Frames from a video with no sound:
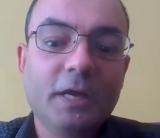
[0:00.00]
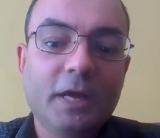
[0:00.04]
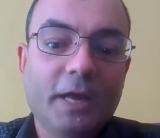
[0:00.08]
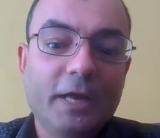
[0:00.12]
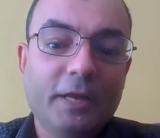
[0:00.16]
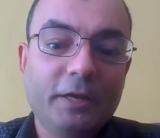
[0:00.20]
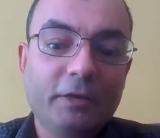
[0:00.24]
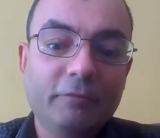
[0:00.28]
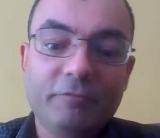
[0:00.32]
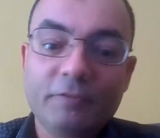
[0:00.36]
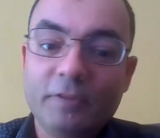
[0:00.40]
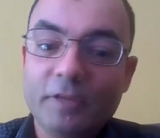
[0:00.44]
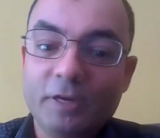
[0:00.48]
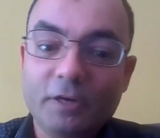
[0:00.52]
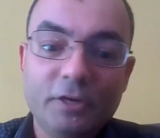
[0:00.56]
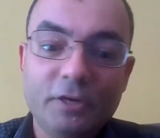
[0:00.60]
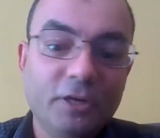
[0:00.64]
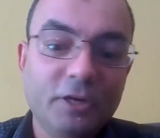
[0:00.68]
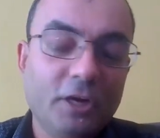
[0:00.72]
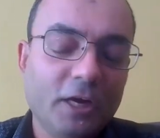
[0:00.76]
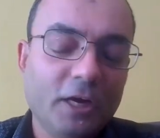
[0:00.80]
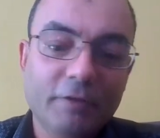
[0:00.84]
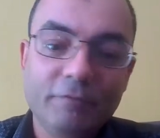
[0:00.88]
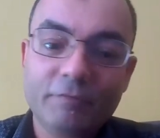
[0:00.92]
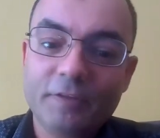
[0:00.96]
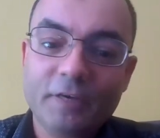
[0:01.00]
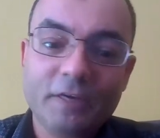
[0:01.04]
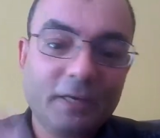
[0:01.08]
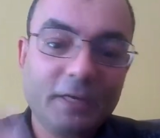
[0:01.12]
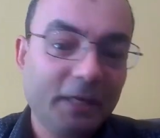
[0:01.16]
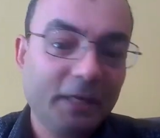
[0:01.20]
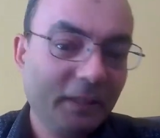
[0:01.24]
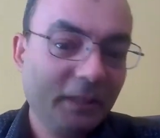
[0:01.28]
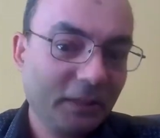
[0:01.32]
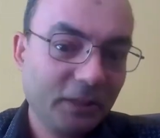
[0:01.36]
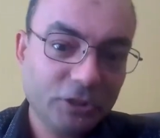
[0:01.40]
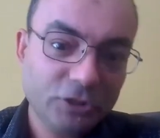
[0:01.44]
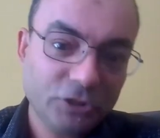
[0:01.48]
And if they're not, if they're
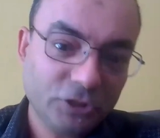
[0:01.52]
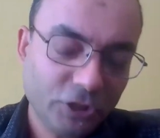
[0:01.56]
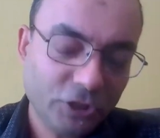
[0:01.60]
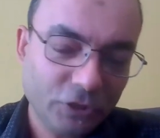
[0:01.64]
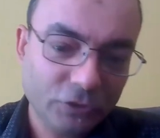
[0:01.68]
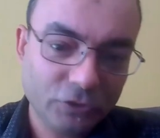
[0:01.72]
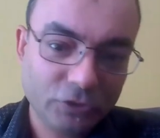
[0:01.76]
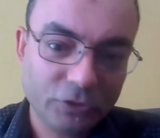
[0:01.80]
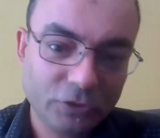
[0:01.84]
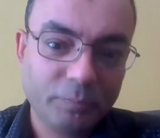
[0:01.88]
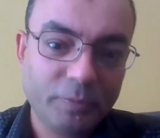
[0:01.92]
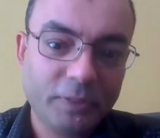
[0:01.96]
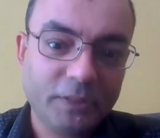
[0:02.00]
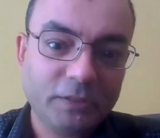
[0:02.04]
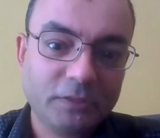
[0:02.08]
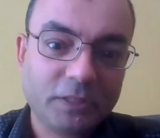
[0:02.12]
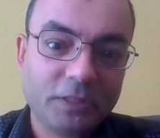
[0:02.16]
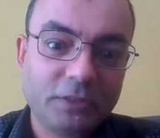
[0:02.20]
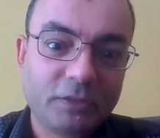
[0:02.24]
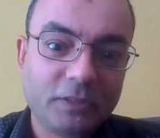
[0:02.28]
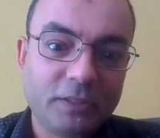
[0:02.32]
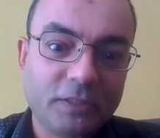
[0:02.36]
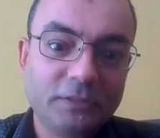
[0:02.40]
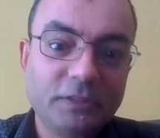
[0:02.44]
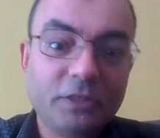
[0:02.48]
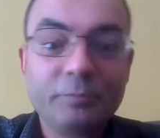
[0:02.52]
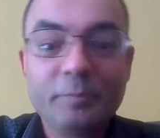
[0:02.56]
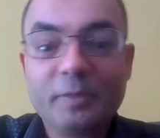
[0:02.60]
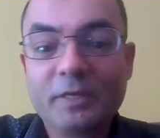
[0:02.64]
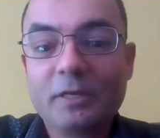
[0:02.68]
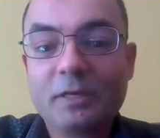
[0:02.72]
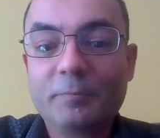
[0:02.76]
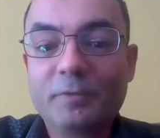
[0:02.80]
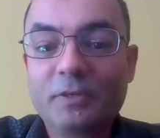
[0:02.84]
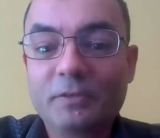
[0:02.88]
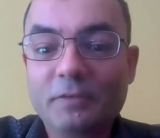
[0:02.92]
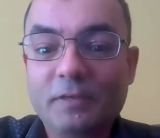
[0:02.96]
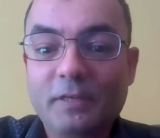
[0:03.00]
going to continue to be centralized, they'll
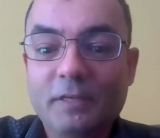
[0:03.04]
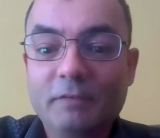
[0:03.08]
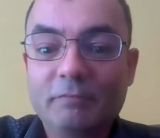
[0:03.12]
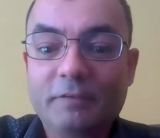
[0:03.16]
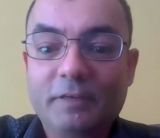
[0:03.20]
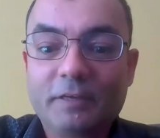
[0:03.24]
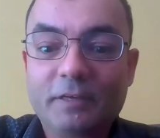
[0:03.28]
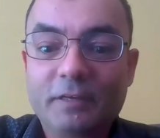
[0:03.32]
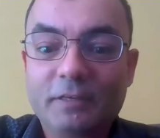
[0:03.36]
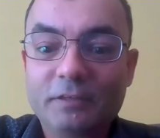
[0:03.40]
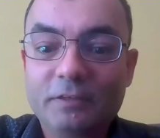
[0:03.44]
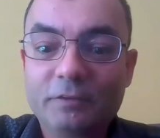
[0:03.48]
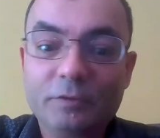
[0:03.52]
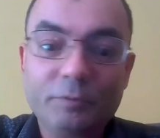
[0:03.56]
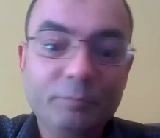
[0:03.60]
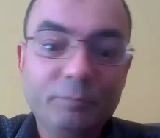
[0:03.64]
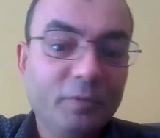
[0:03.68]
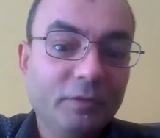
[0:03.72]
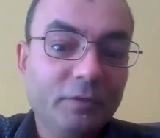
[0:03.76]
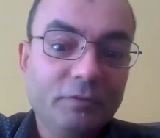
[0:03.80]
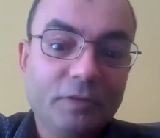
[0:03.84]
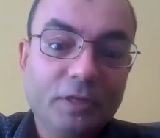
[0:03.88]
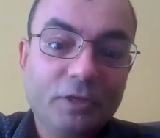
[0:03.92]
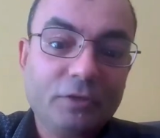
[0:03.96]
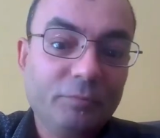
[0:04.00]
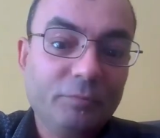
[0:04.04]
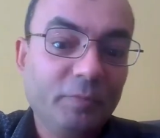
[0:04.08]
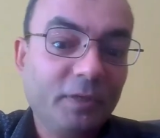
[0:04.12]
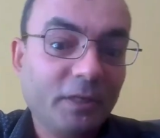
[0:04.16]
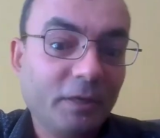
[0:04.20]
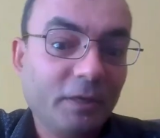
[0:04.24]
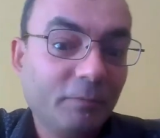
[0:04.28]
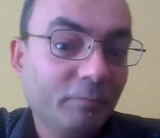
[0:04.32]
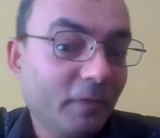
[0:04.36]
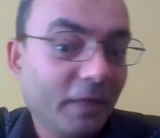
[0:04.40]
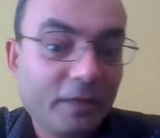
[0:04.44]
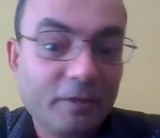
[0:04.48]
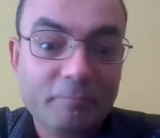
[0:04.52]
become irrelevant they could
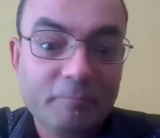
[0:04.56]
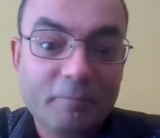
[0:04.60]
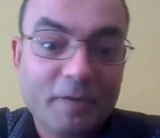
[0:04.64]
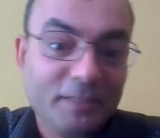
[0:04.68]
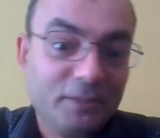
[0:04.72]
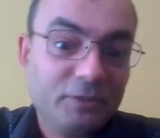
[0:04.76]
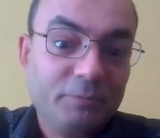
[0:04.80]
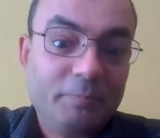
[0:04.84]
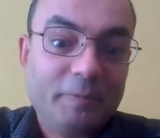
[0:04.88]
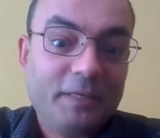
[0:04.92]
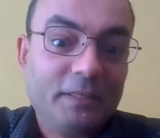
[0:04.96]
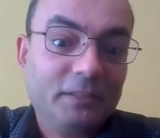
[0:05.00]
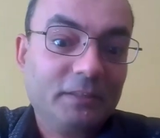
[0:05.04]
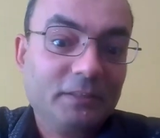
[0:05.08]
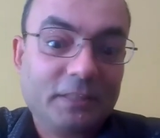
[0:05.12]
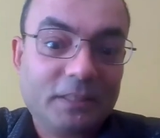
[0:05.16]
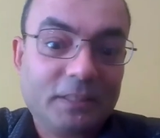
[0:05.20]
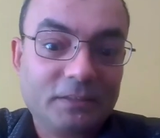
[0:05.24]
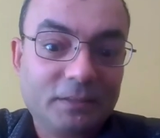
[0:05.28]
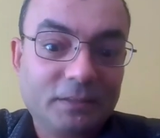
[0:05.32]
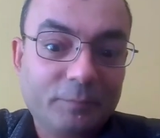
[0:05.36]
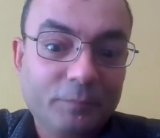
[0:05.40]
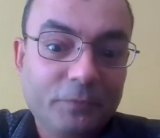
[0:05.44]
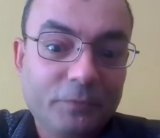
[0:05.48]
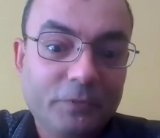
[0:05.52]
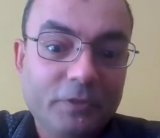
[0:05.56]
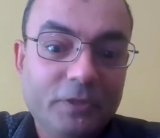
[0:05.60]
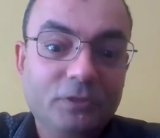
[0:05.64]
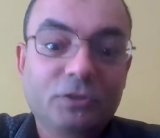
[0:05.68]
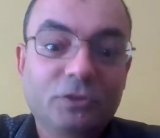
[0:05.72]
become like MySpace at some point.